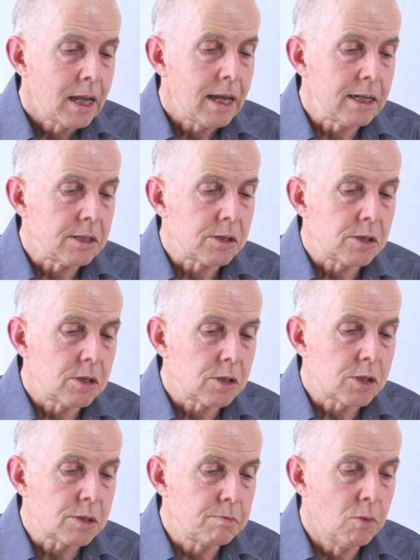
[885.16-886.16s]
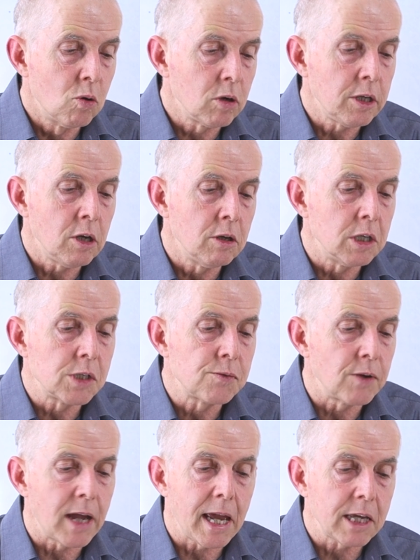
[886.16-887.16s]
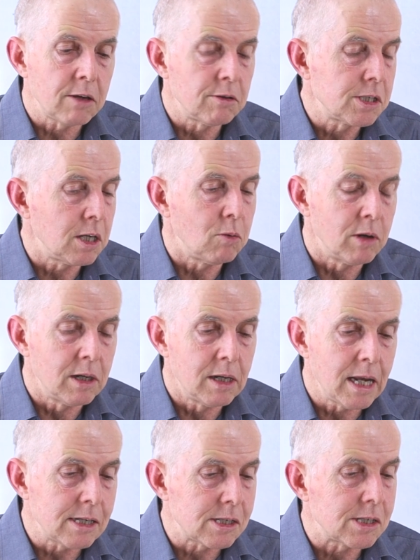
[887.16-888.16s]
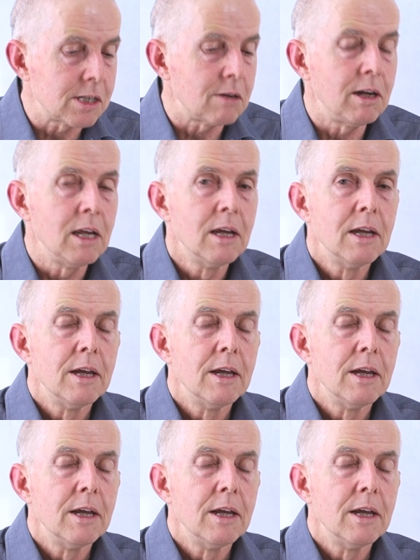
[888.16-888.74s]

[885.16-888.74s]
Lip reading: and smaller units for accuracy when necessary.